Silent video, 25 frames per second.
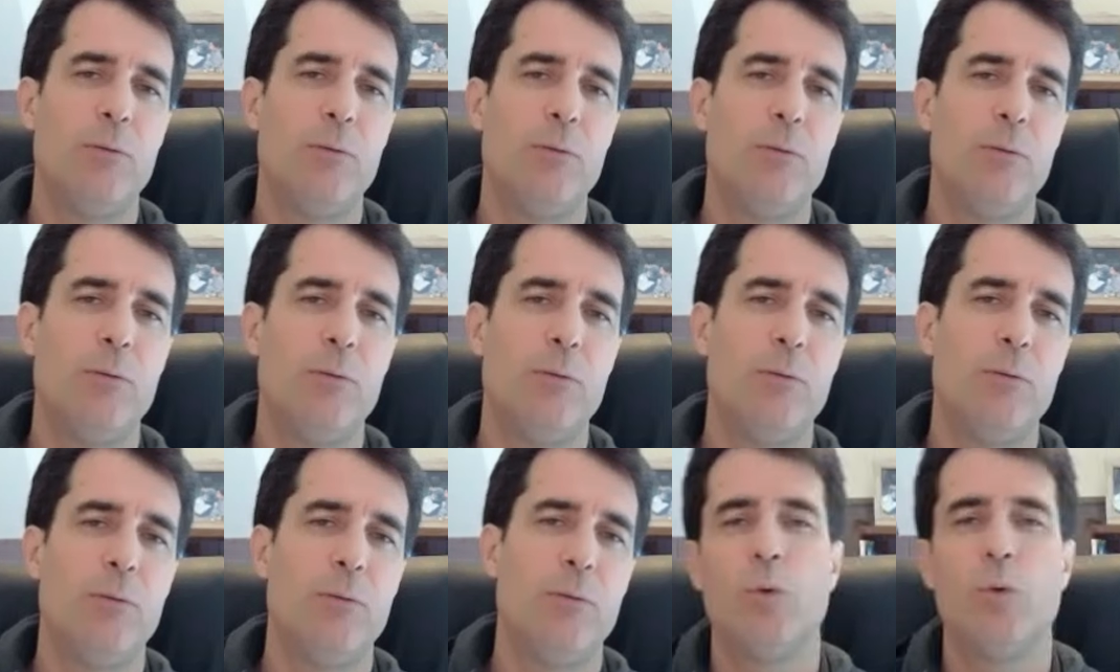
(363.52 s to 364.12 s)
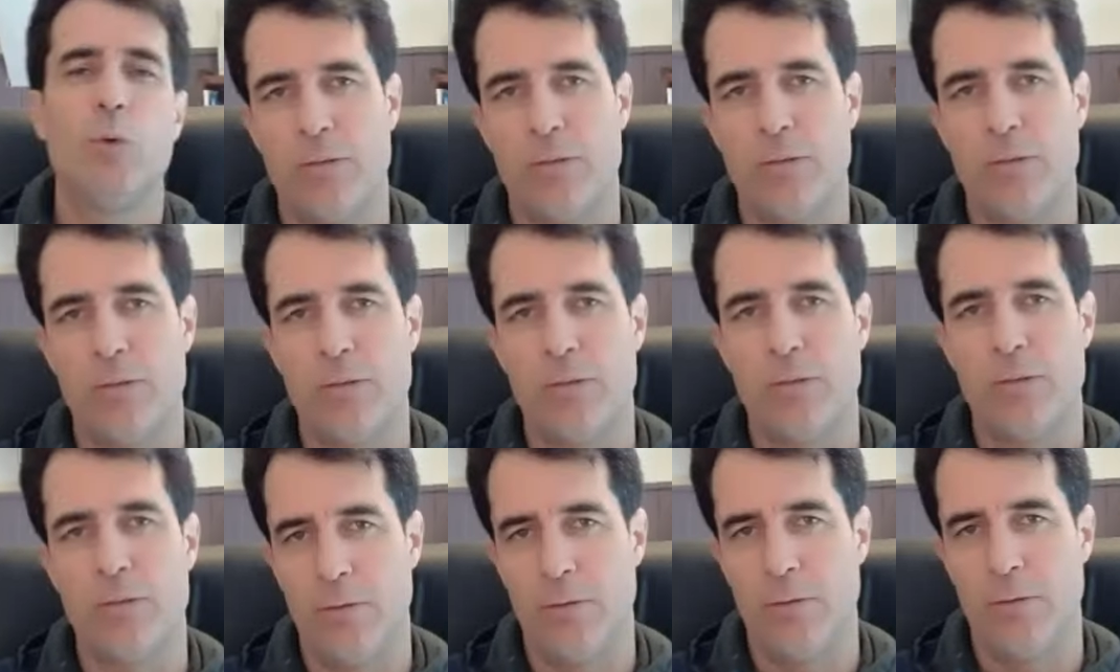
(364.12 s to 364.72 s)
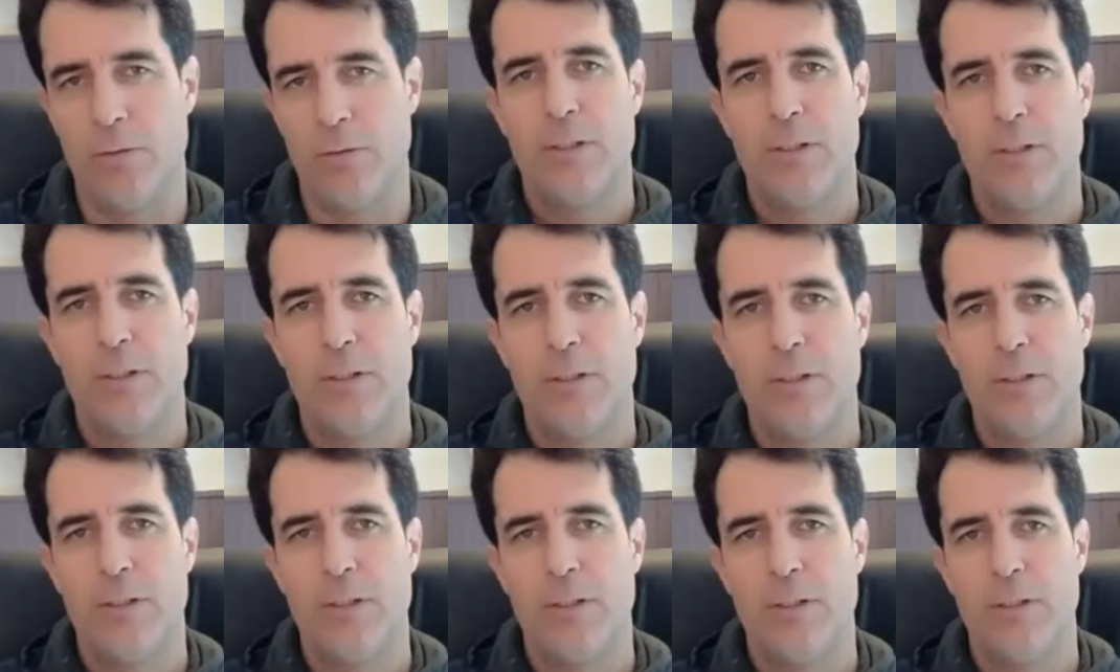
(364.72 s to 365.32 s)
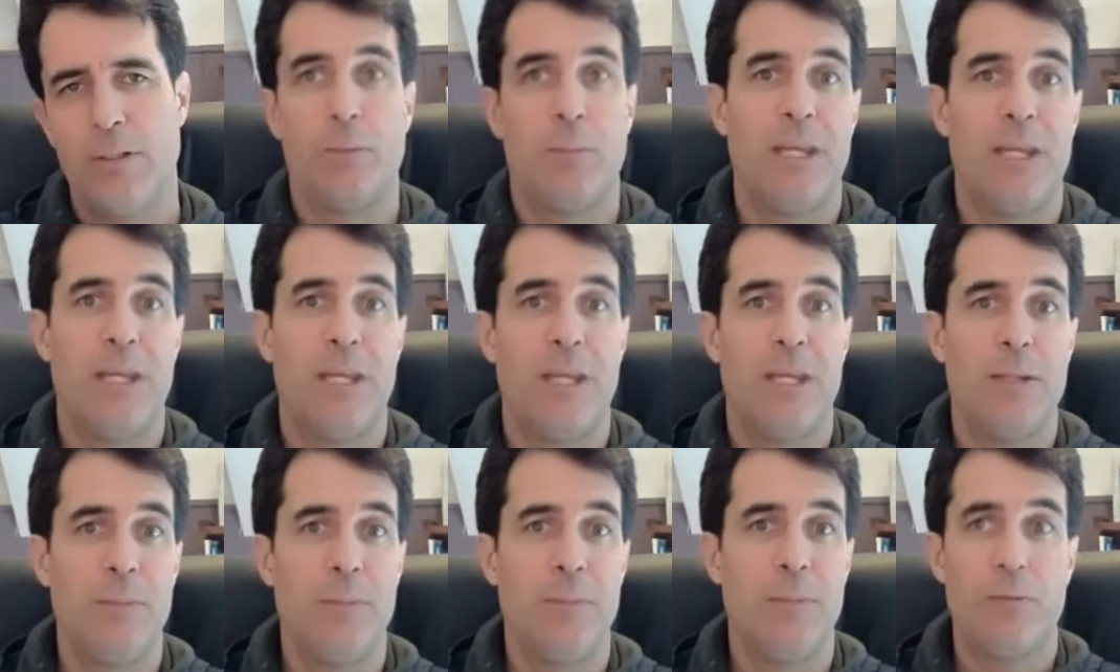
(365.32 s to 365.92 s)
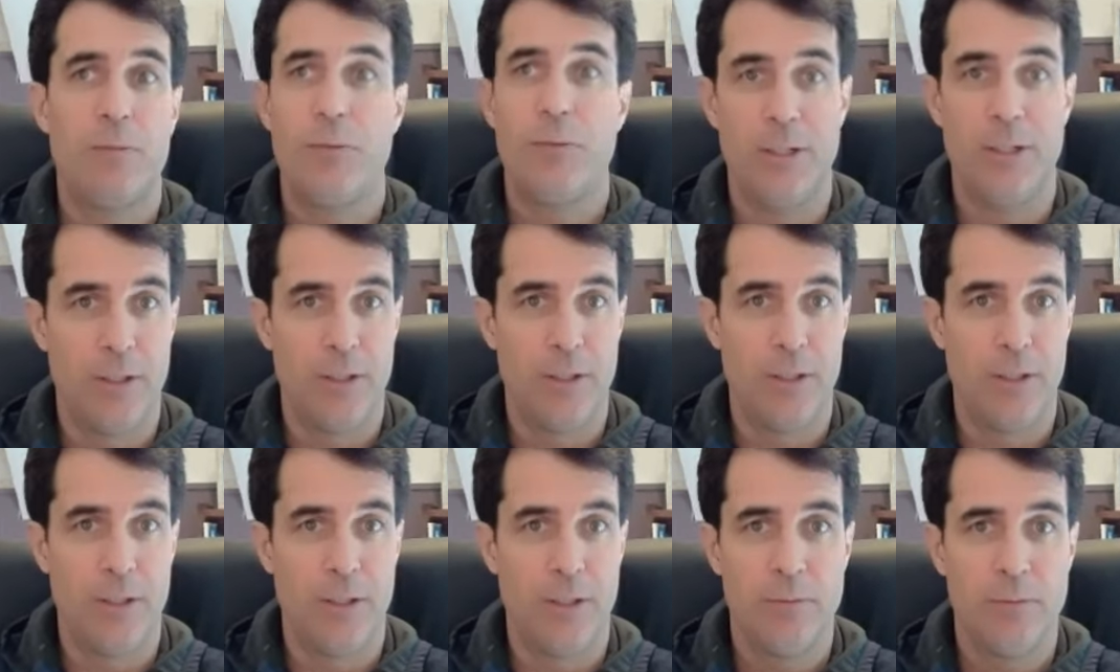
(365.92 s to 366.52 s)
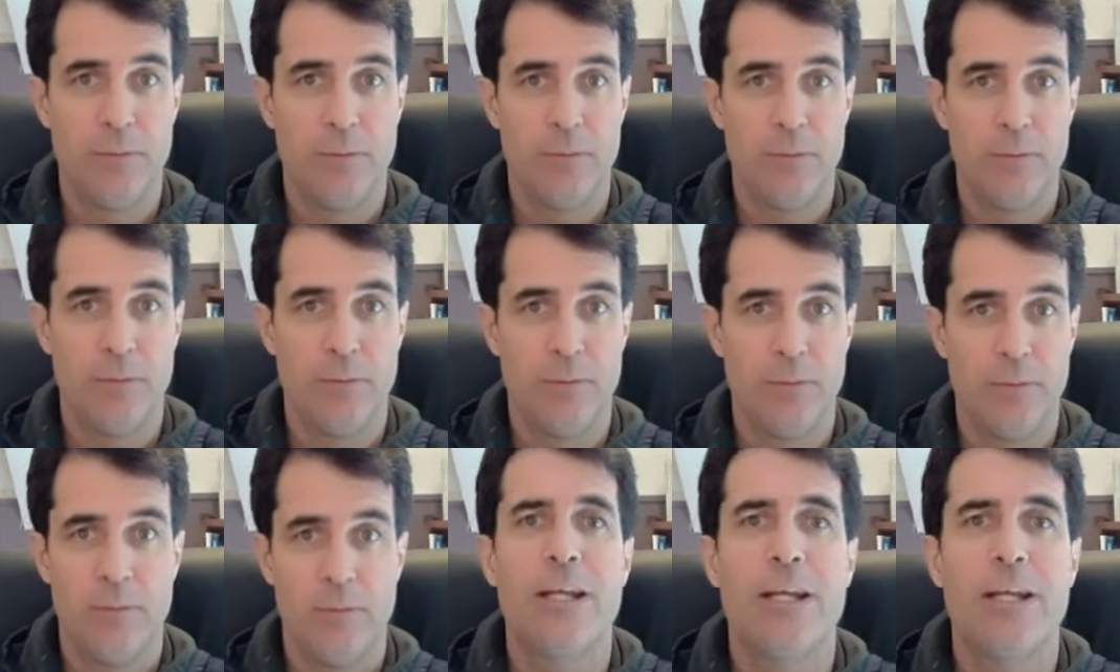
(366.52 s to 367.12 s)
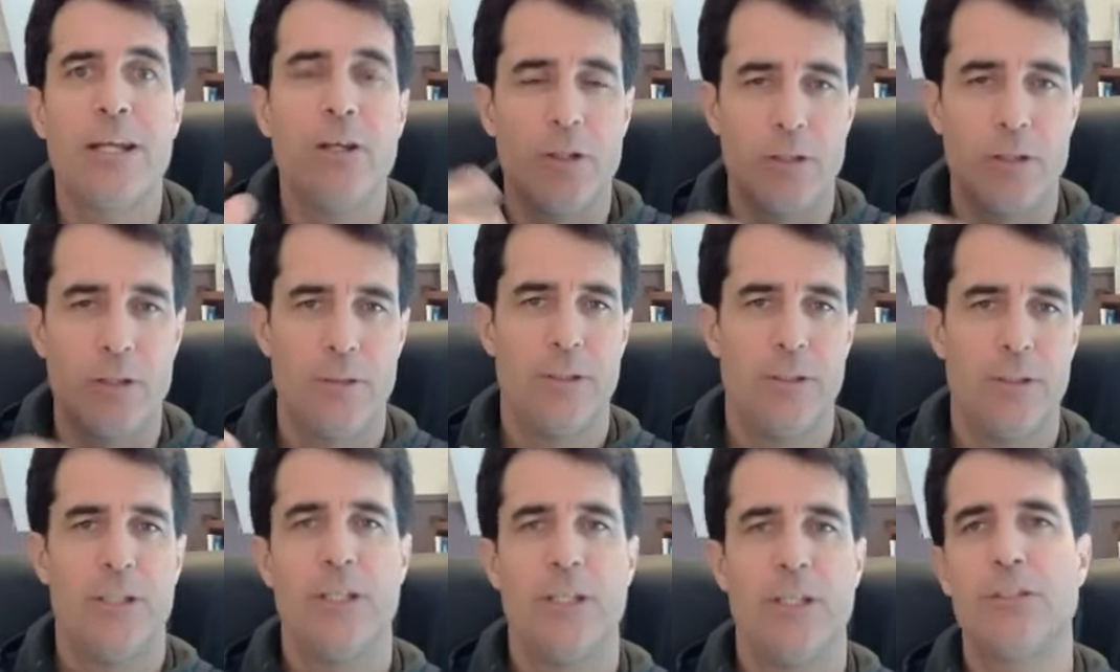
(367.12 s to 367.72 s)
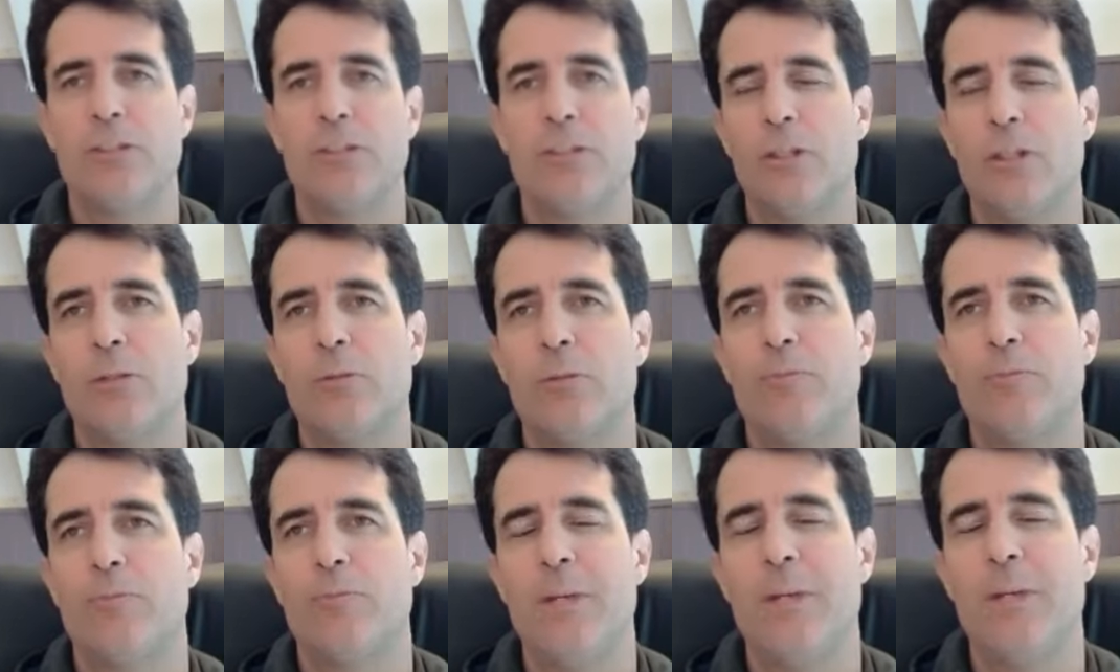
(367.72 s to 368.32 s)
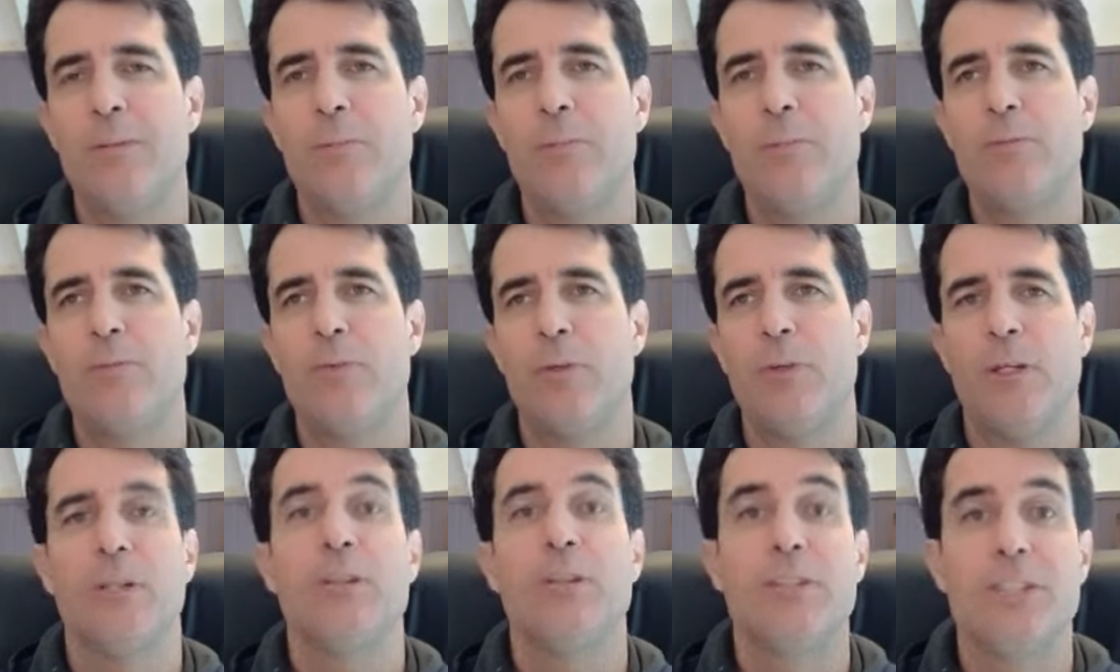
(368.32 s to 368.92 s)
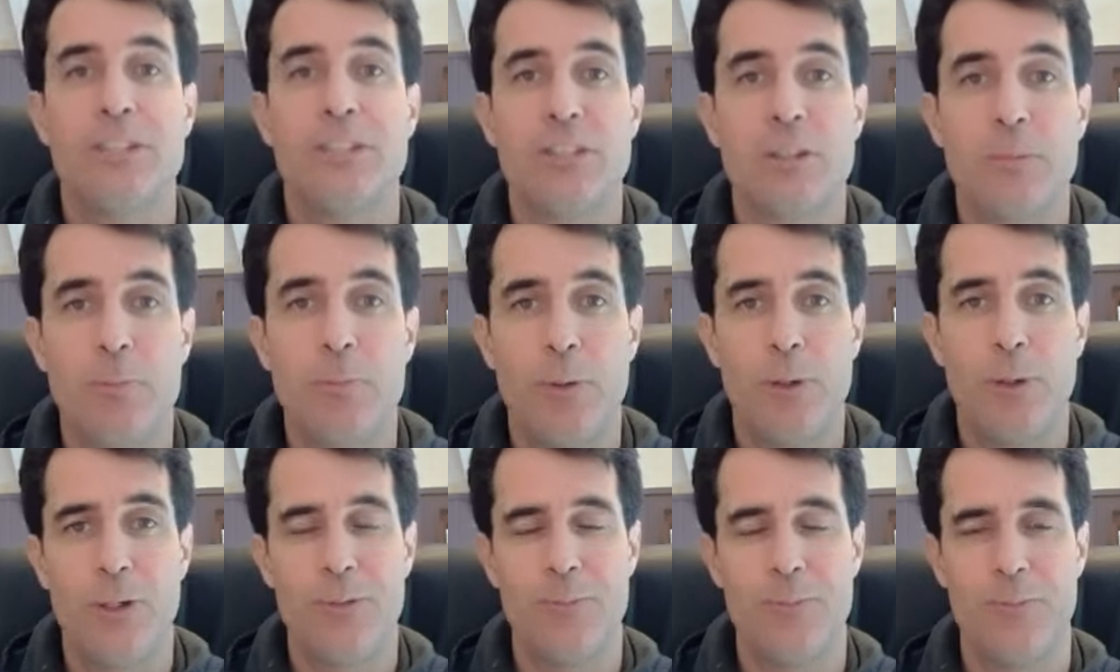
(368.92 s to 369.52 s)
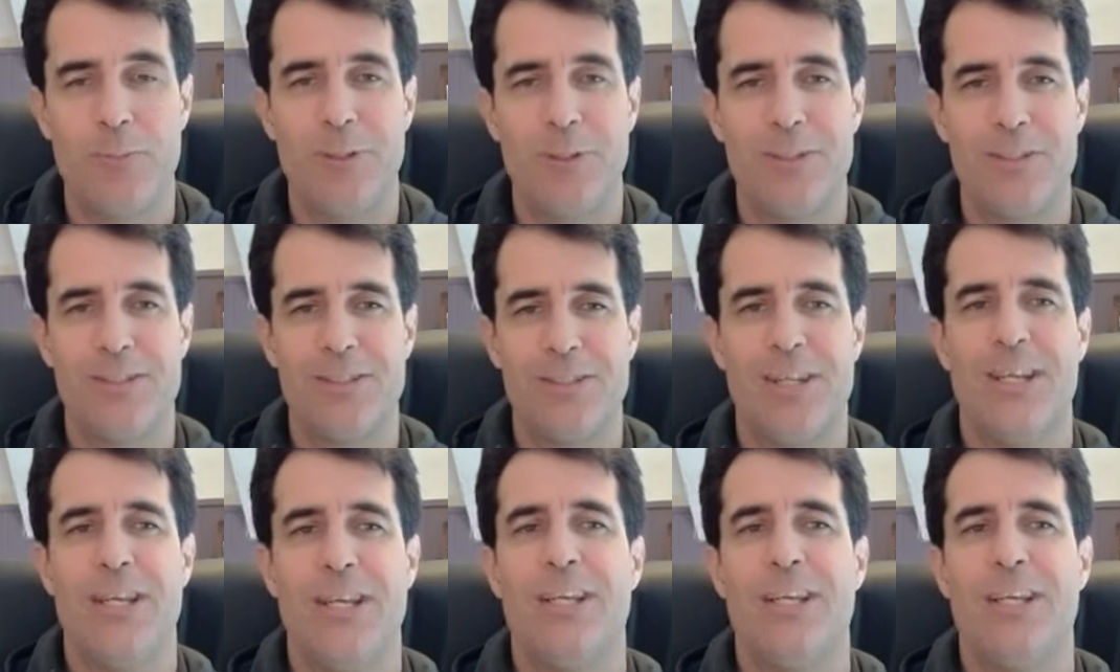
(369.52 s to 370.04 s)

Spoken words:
would like to? It's going to make me feel, you know, anger. It's going to make me feel disappointment.